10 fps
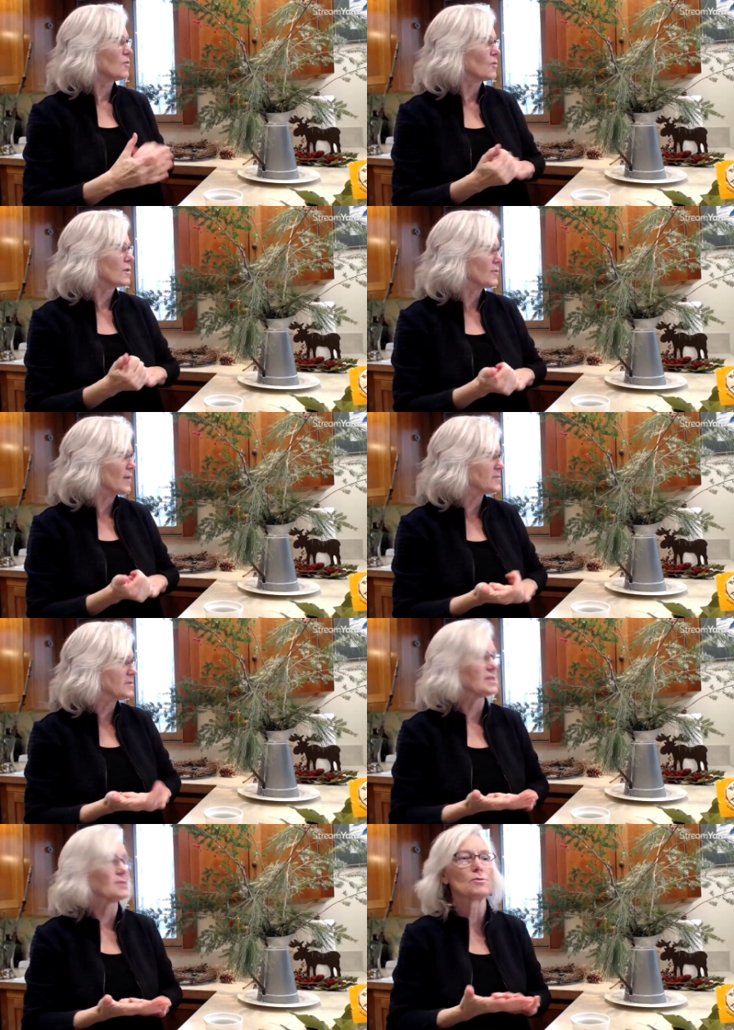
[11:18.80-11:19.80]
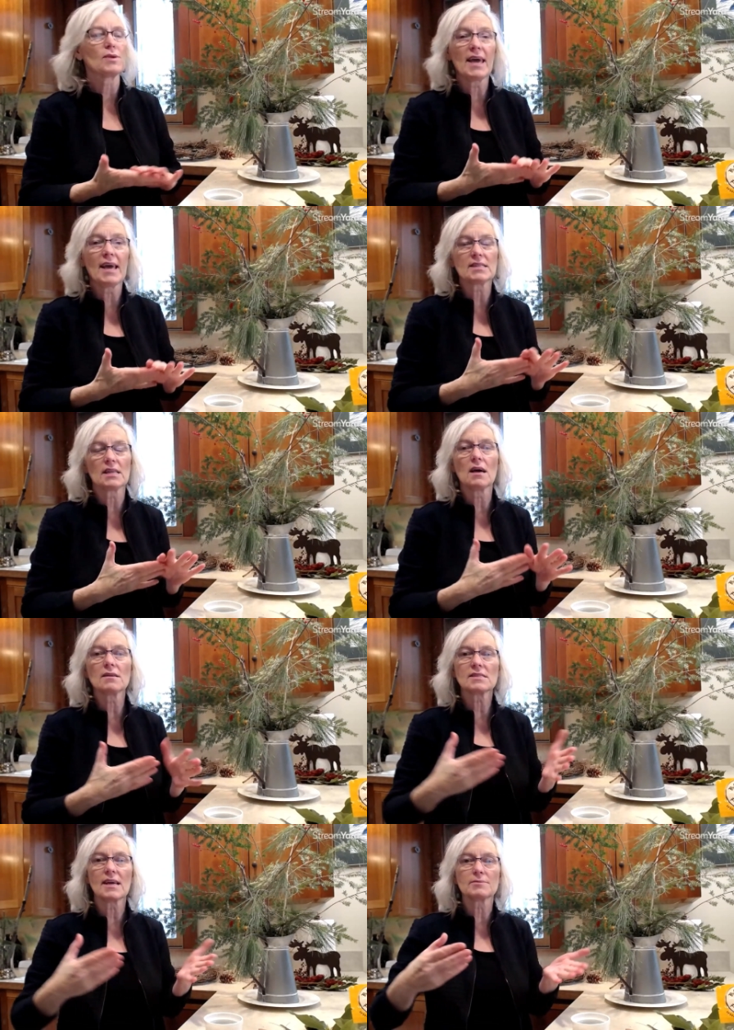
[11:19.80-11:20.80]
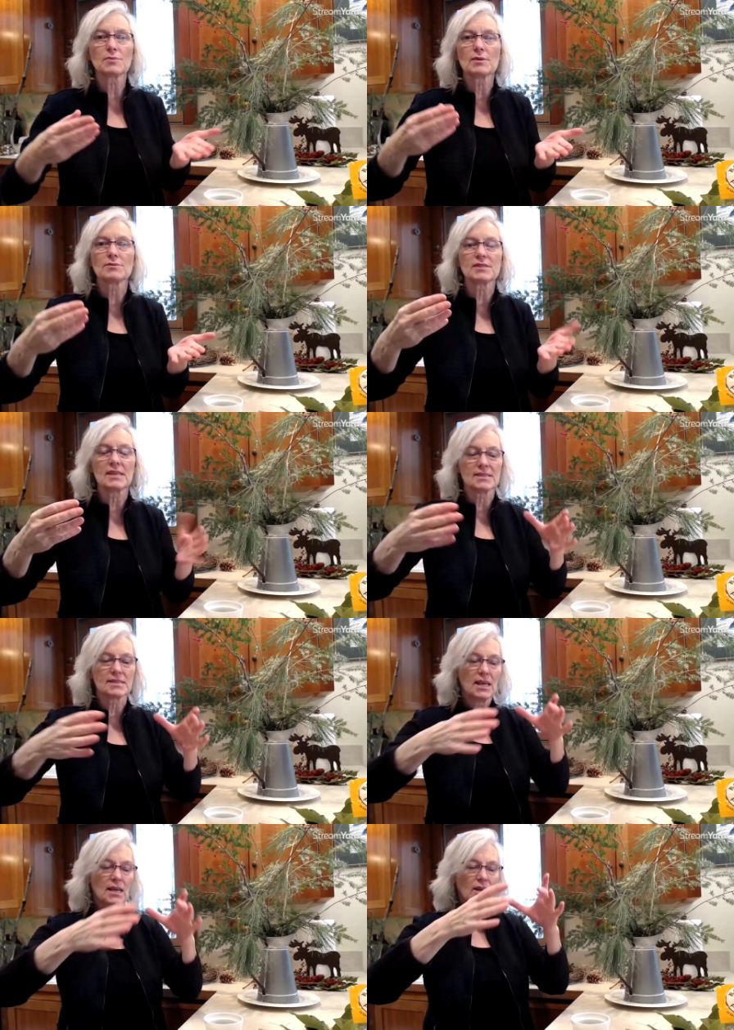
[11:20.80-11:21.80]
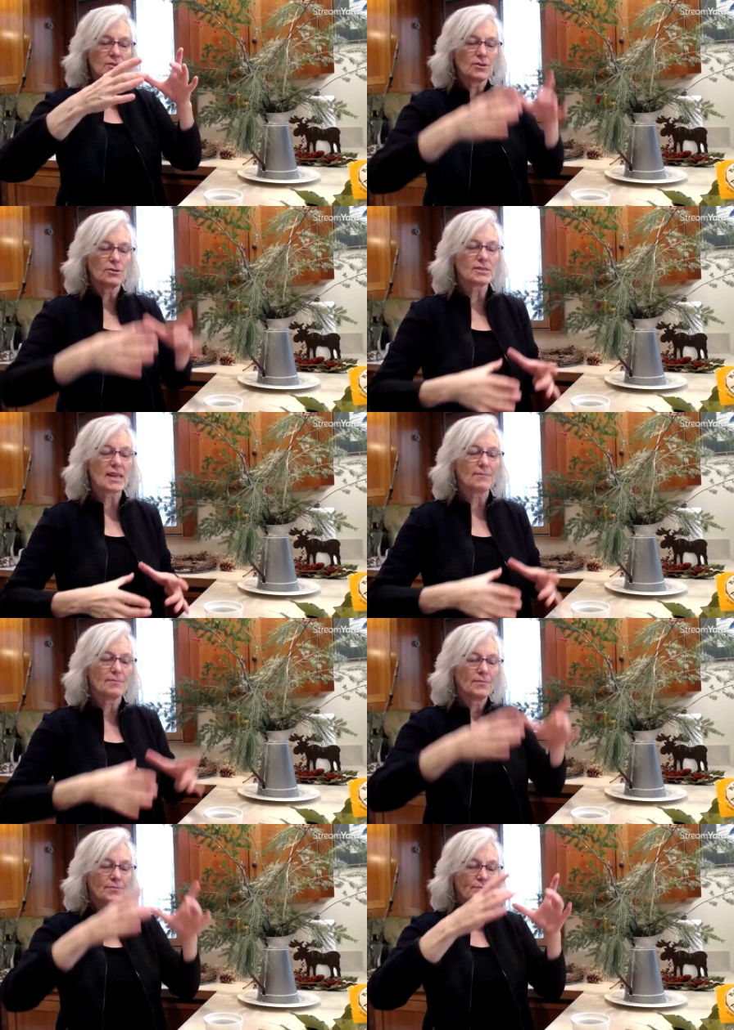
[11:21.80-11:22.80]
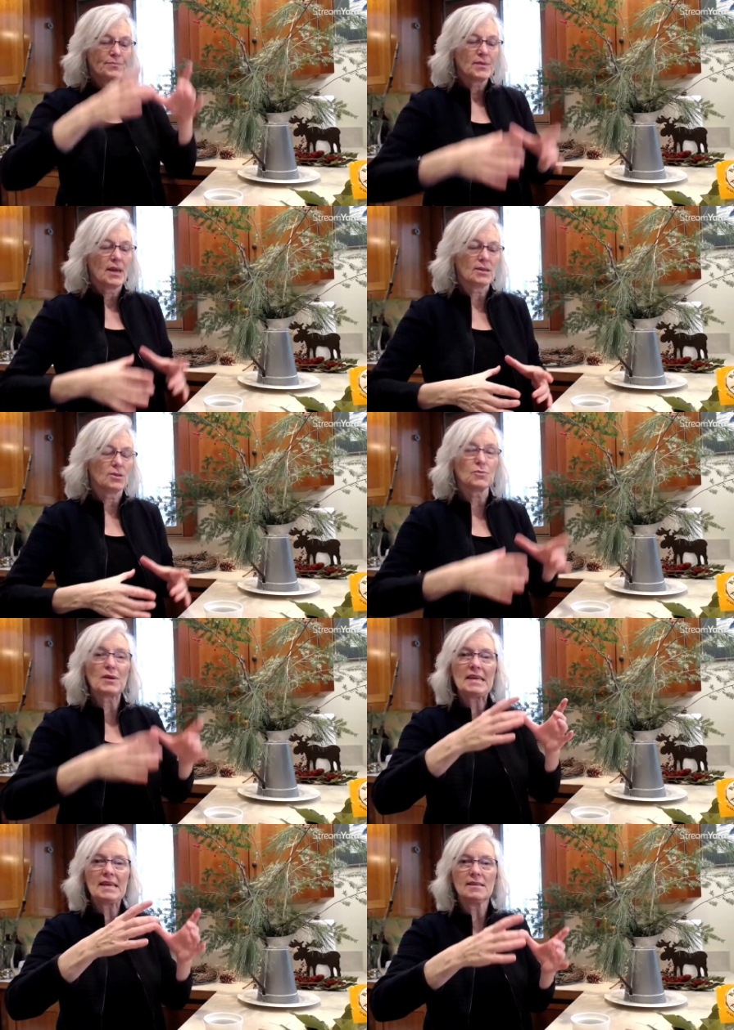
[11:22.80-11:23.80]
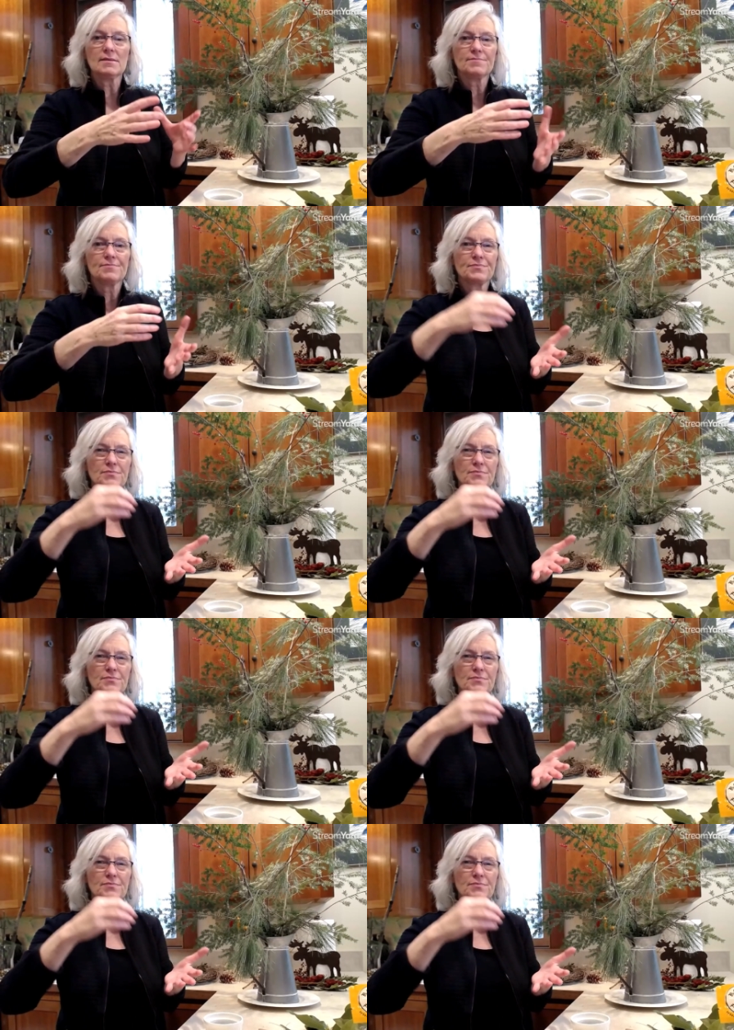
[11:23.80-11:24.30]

floral arrangements and bouquets, a lot of times what you'll see is they'll use that green